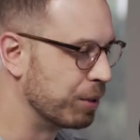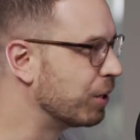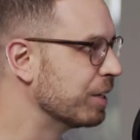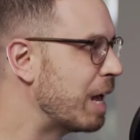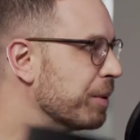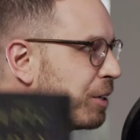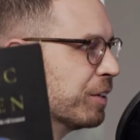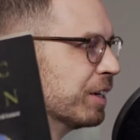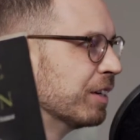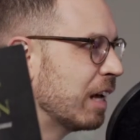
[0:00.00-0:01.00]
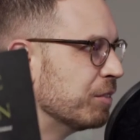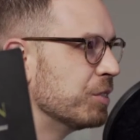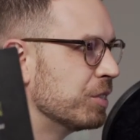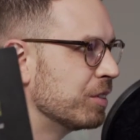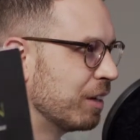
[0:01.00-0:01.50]
book called Epic of Eden. Have you
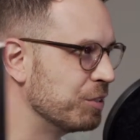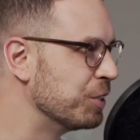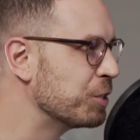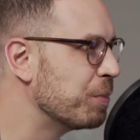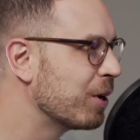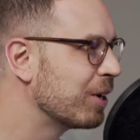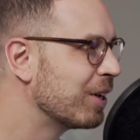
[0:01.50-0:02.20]
seen, have you seen this book?